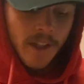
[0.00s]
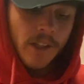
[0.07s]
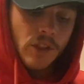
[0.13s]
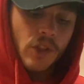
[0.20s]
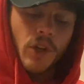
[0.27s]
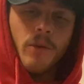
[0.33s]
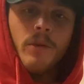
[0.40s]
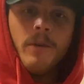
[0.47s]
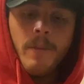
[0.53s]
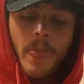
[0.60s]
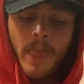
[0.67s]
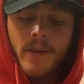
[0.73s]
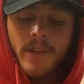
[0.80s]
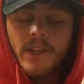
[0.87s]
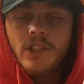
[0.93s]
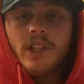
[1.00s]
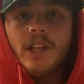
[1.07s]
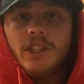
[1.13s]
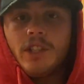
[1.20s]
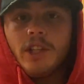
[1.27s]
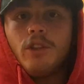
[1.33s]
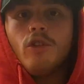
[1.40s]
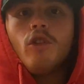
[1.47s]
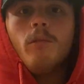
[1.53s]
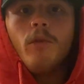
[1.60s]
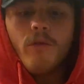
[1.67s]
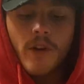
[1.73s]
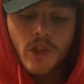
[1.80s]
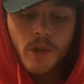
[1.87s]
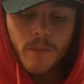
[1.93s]
So this is a
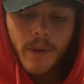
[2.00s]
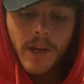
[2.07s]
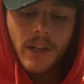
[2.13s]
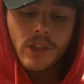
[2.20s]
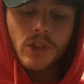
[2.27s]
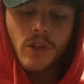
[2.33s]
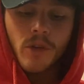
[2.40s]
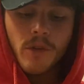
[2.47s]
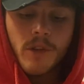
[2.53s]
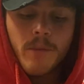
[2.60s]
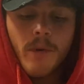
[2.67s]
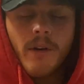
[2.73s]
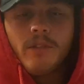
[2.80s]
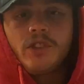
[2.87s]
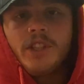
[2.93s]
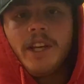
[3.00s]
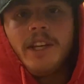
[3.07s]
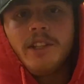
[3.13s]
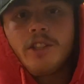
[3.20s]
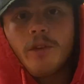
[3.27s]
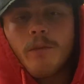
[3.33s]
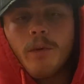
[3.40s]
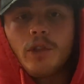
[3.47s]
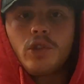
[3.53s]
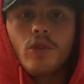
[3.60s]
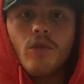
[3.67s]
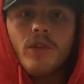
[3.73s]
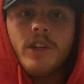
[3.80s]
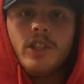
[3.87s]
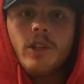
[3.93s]
normal ration pack. So you might have seen some of my
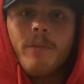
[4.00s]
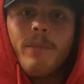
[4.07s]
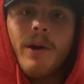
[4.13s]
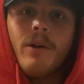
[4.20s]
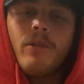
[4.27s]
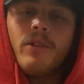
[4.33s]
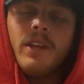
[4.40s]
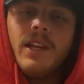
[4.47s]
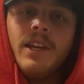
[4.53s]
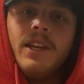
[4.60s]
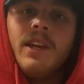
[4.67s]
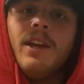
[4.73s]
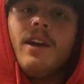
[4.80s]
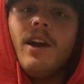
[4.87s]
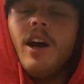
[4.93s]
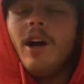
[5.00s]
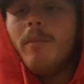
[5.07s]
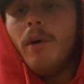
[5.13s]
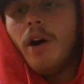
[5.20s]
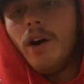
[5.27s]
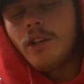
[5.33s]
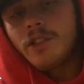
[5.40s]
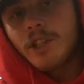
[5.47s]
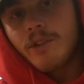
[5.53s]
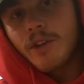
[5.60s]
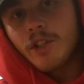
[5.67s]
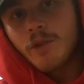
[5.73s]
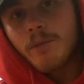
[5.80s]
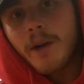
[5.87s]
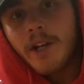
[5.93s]
stories about the Arctic
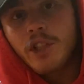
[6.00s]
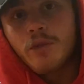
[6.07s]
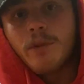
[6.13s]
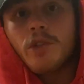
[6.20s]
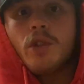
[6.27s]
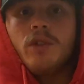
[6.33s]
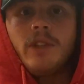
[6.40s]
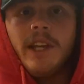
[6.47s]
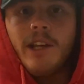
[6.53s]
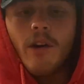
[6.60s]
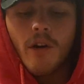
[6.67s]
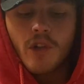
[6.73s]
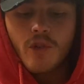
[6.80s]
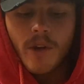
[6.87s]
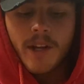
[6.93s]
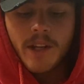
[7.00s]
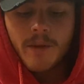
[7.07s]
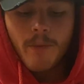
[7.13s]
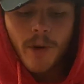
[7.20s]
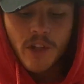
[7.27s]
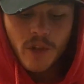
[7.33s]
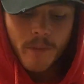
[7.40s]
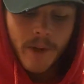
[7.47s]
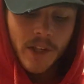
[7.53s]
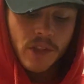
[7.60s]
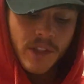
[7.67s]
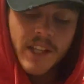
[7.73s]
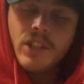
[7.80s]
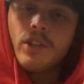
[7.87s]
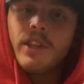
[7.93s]
ration packs, which are dehydrated ration packs.
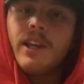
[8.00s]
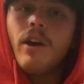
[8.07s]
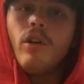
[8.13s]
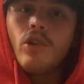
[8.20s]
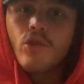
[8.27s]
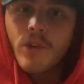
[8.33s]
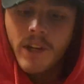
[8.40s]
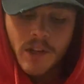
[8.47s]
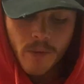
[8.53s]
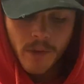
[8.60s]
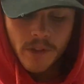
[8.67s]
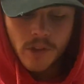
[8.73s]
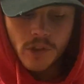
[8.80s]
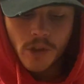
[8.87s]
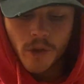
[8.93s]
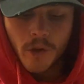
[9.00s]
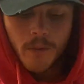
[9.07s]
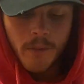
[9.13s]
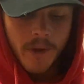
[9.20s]
These are dehydrated ones. So